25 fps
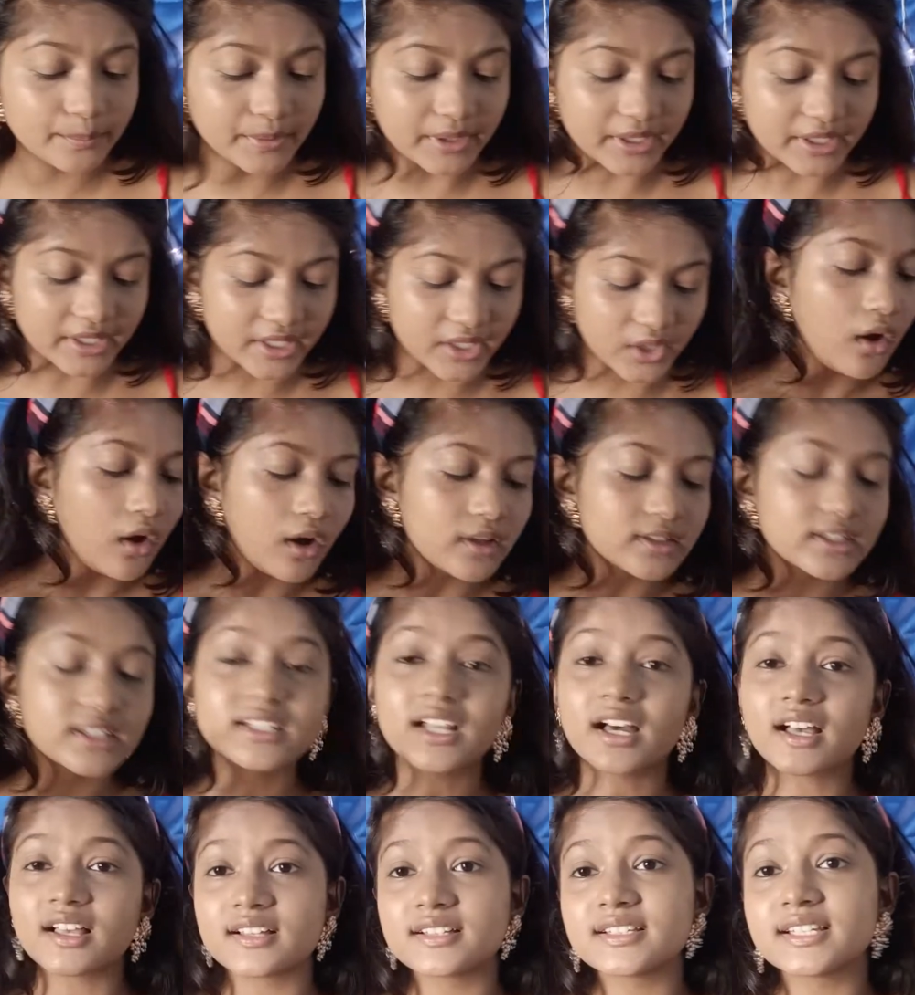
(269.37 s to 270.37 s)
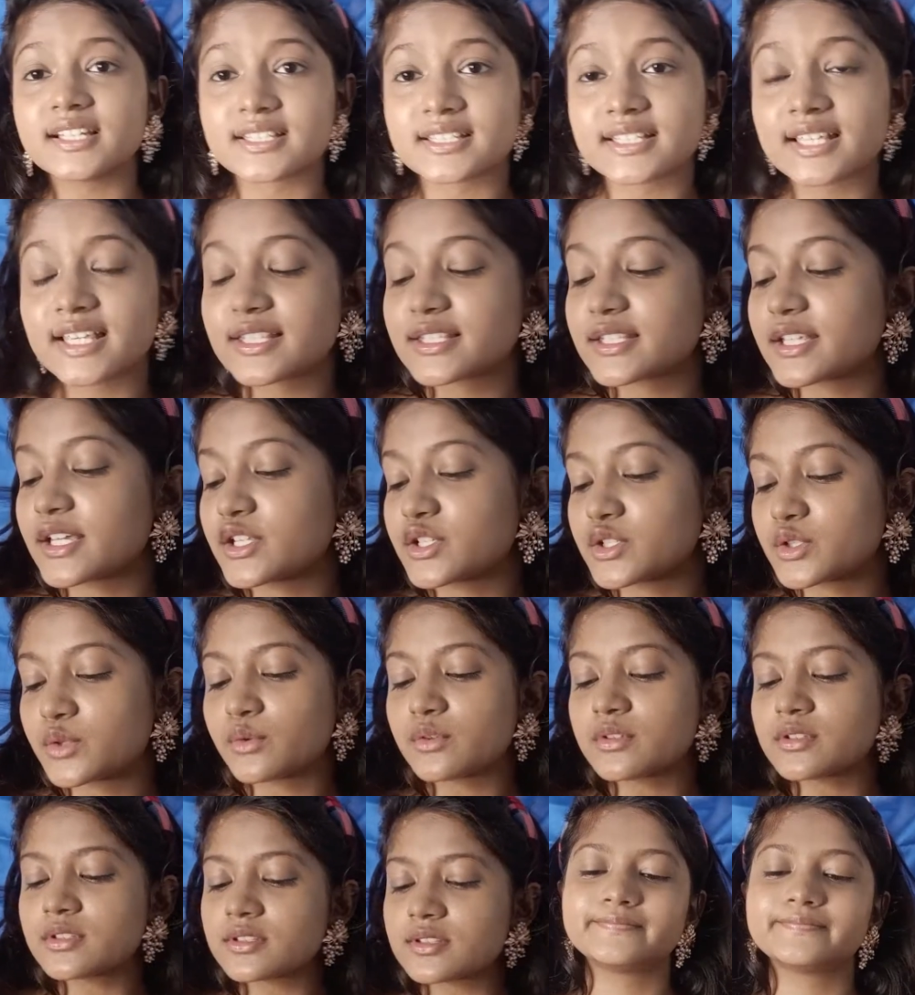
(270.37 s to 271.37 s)
pretty on the dusky skin
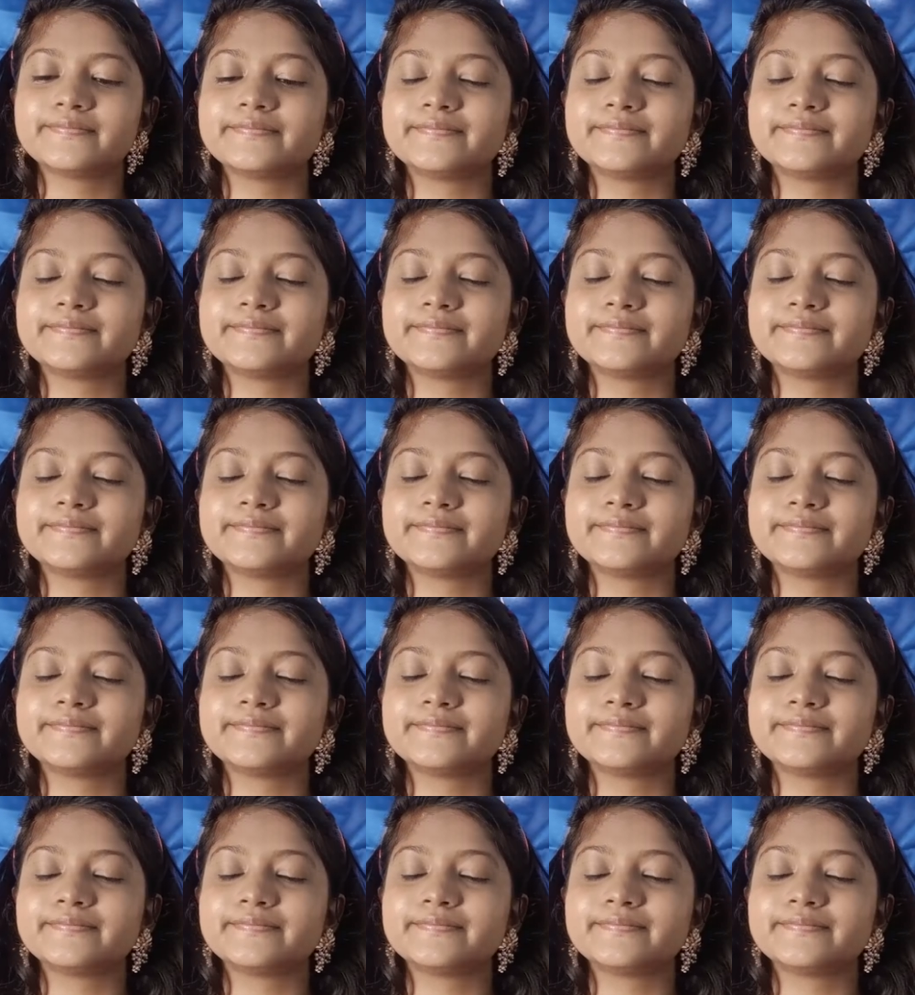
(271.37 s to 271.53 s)
tones.